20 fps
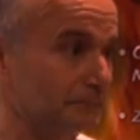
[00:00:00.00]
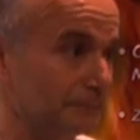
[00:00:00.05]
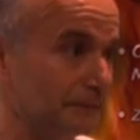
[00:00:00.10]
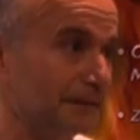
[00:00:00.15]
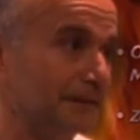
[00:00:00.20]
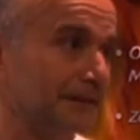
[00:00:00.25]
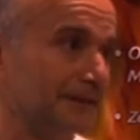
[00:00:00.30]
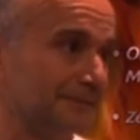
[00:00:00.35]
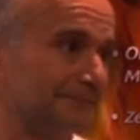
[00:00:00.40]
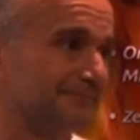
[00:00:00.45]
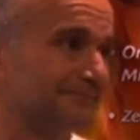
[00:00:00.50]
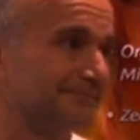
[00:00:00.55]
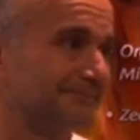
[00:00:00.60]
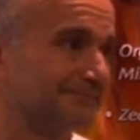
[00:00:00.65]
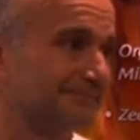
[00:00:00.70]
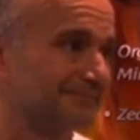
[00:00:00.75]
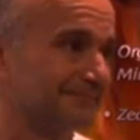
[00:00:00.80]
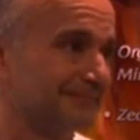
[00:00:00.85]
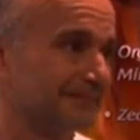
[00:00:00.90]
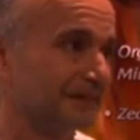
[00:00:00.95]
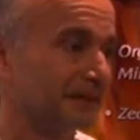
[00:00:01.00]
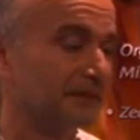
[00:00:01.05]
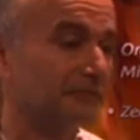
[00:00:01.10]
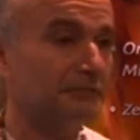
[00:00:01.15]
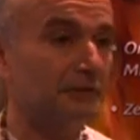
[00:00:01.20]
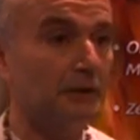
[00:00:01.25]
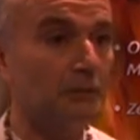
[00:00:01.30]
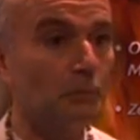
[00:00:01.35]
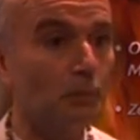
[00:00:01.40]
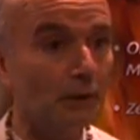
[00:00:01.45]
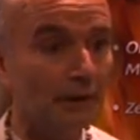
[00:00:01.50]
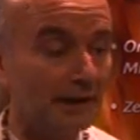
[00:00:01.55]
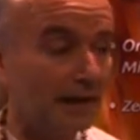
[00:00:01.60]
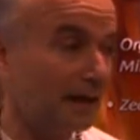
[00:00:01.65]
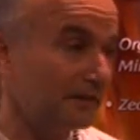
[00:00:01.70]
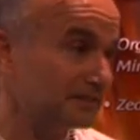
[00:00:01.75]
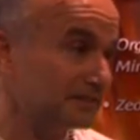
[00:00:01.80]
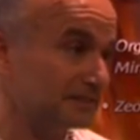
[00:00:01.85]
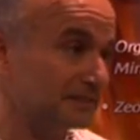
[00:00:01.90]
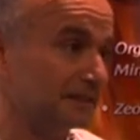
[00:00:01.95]
be. From what
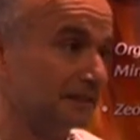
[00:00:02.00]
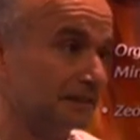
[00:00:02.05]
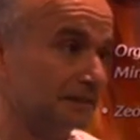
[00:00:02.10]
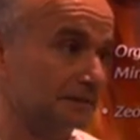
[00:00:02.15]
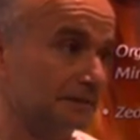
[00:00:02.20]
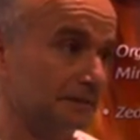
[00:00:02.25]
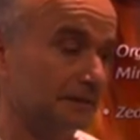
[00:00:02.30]
I've seen,